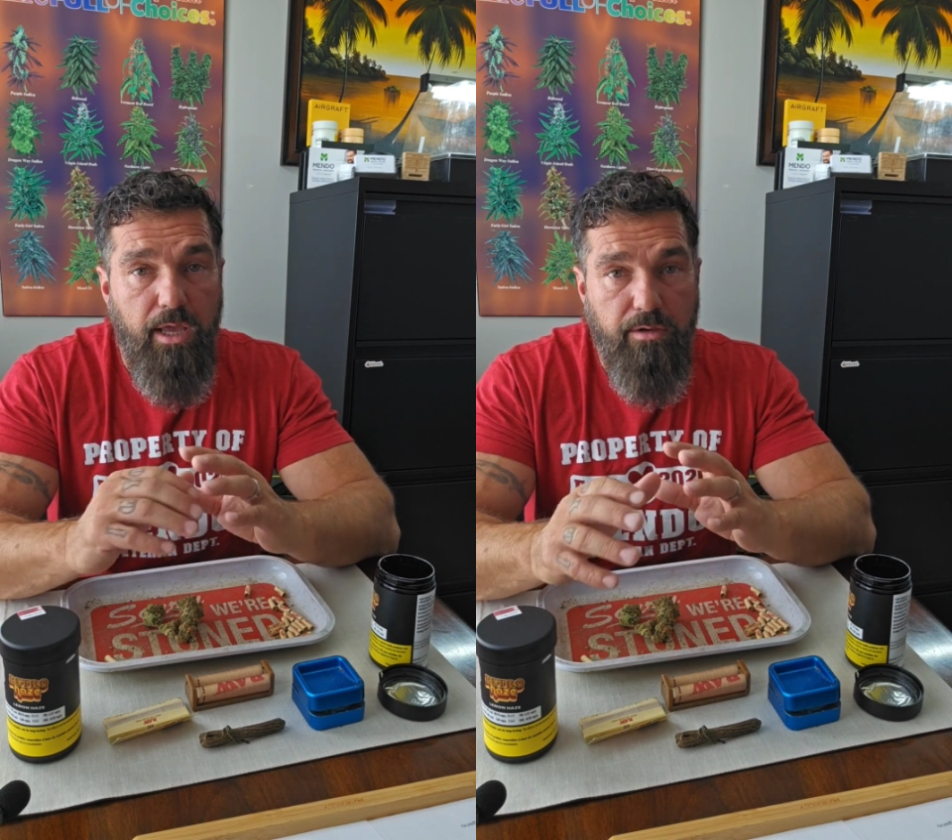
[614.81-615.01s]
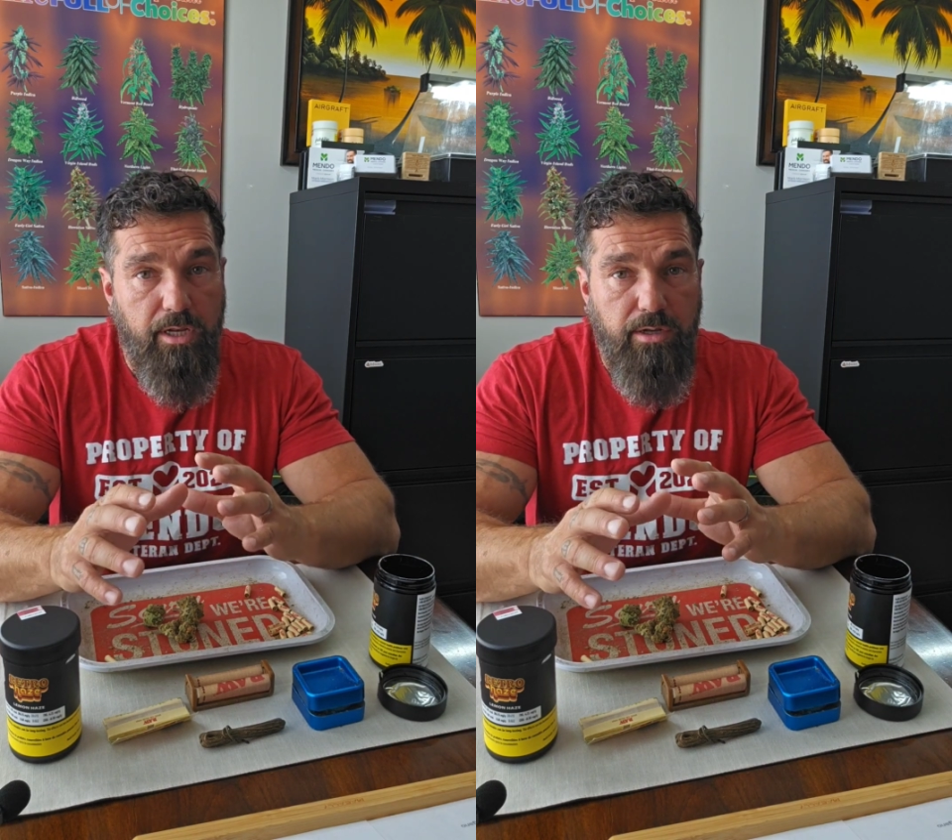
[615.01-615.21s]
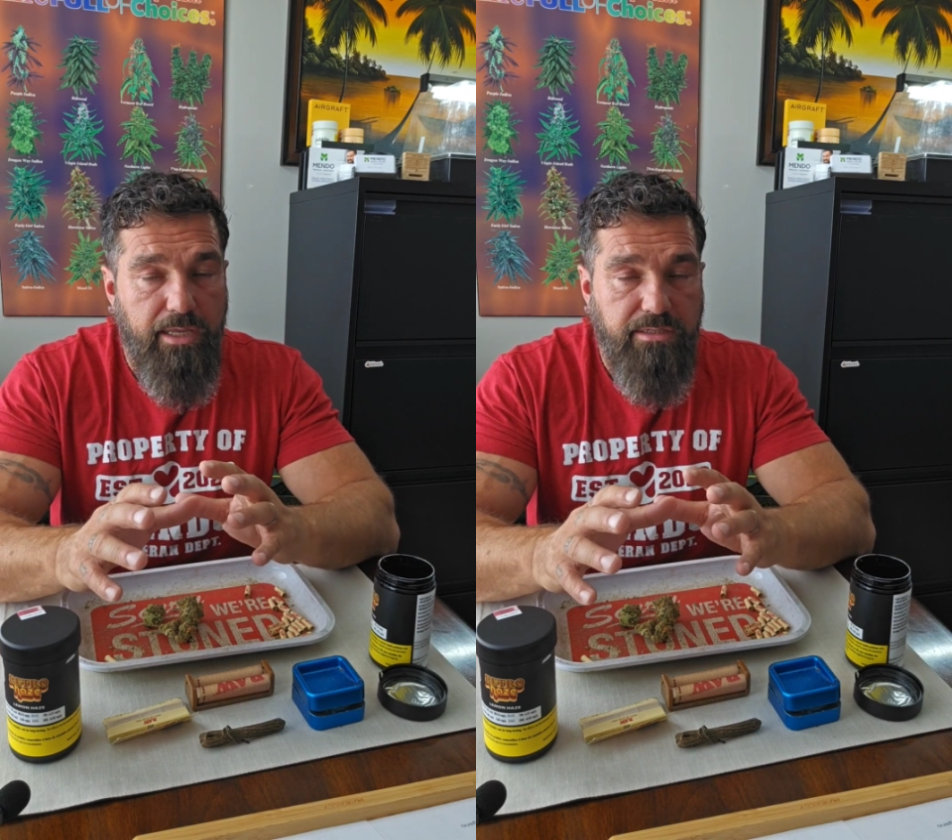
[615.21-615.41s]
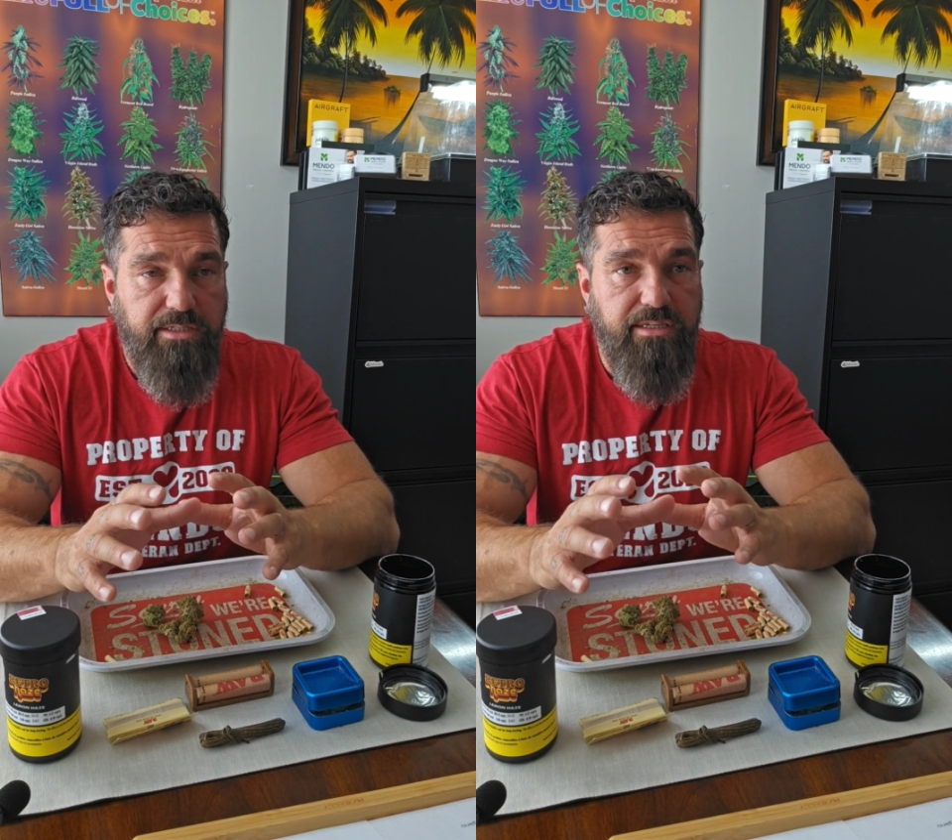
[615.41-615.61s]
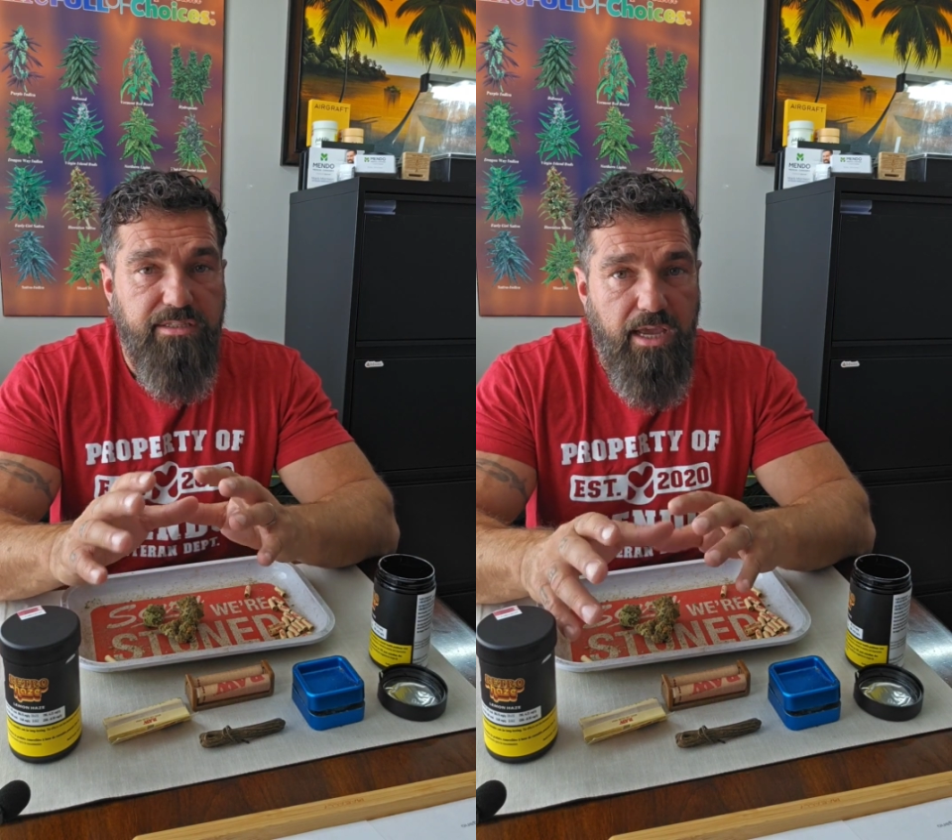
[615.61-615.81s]

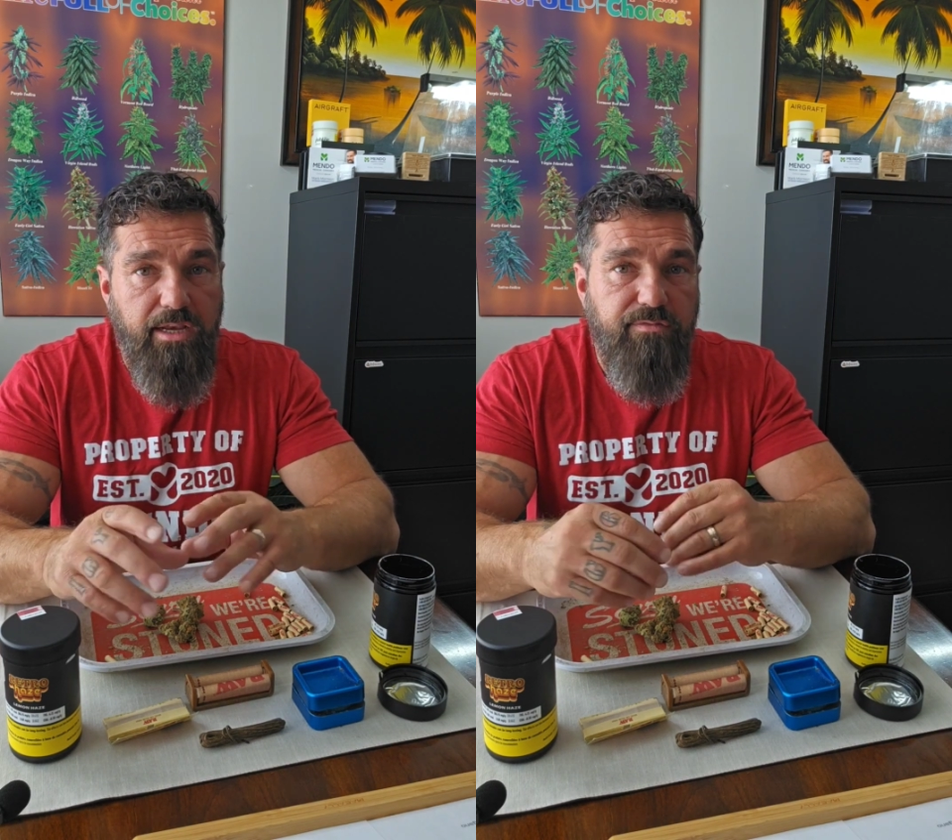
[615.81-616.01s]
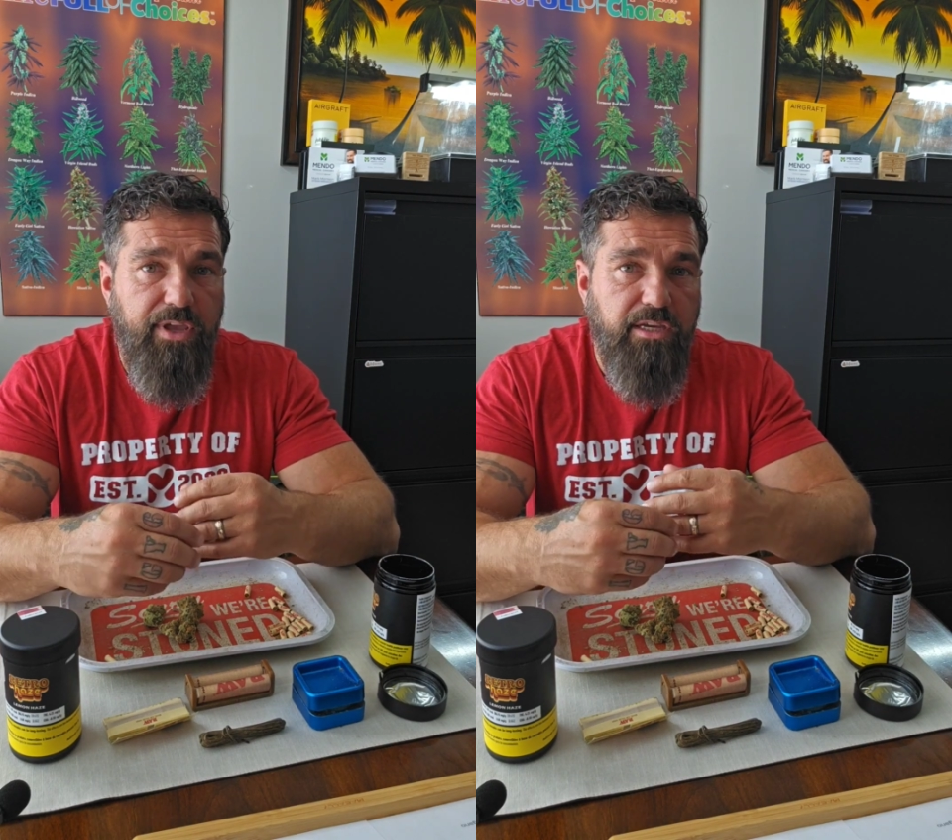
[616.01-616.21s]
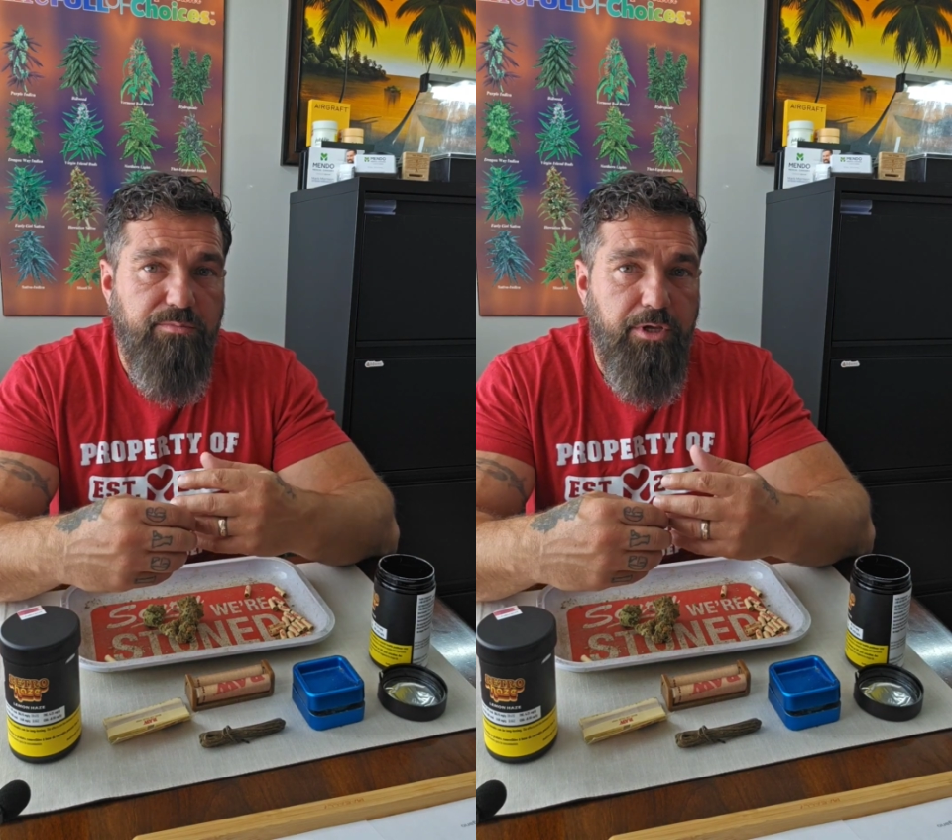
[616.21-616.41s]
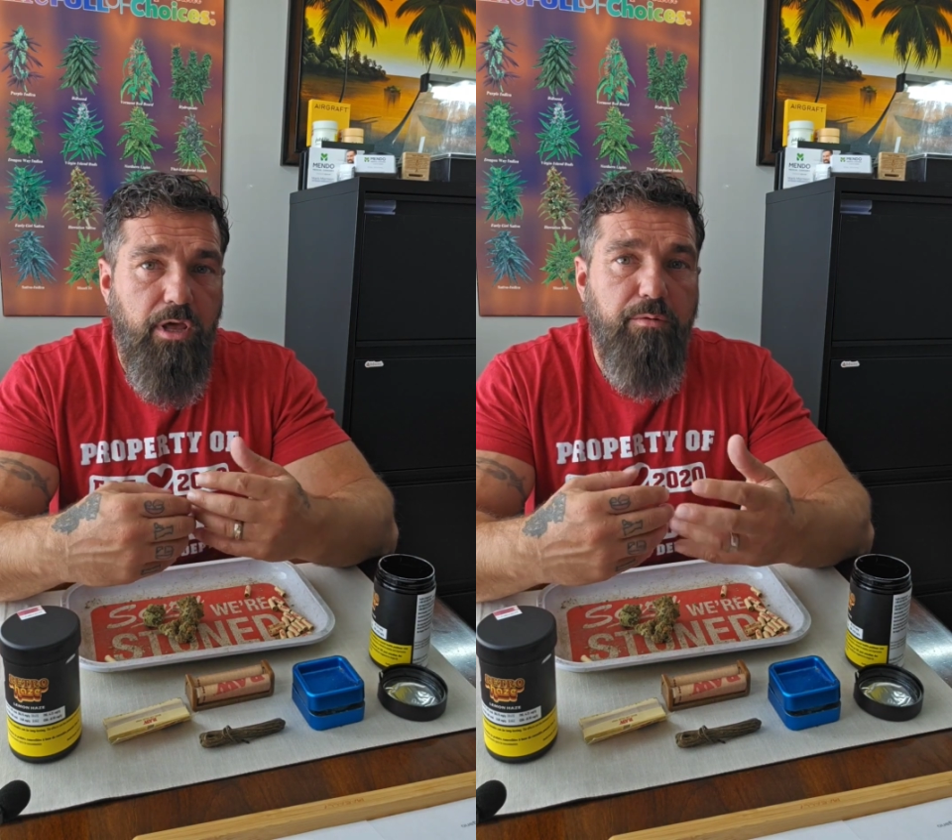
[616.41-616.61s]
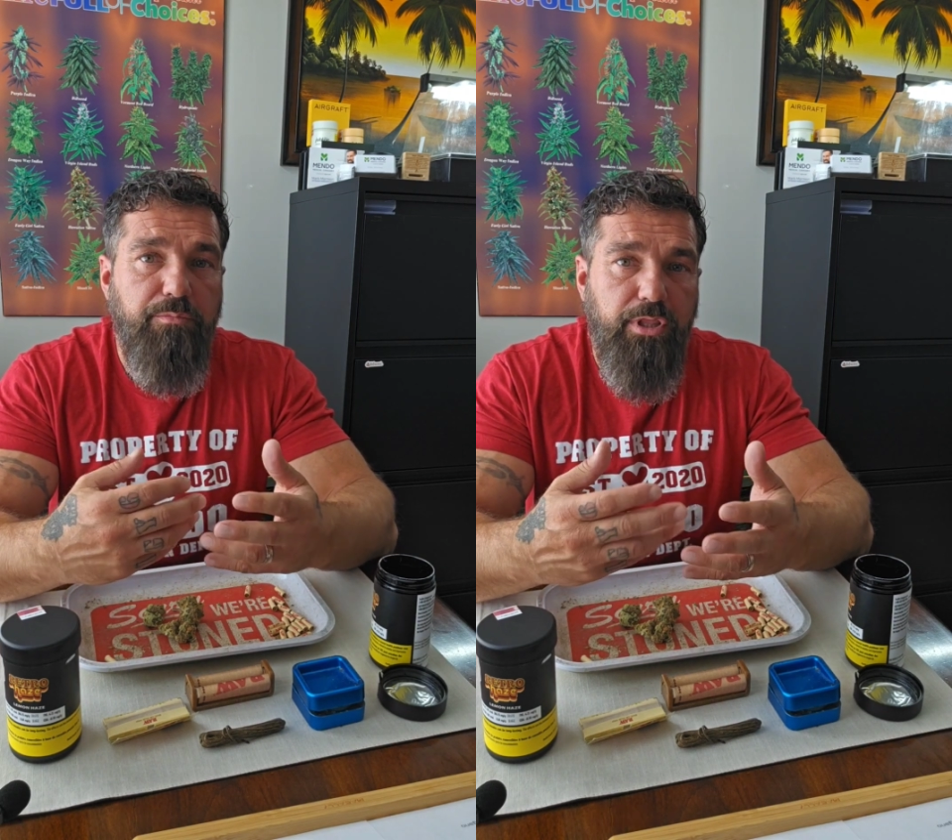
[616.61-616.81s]
never experienced
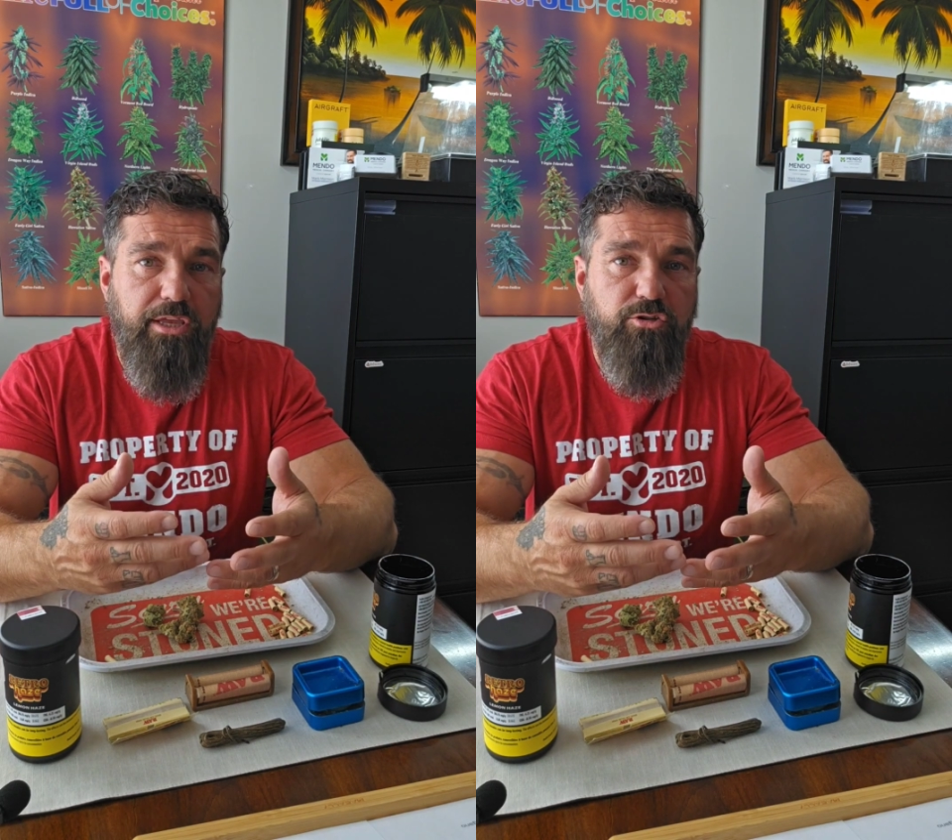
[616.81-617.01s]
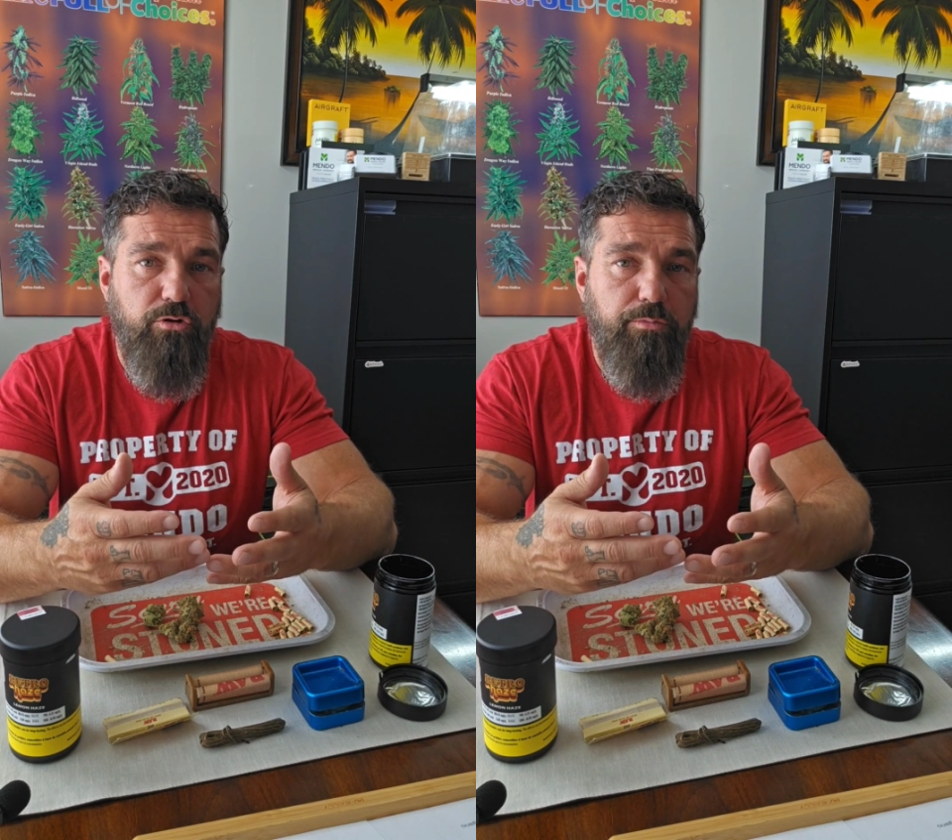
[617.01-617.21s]
any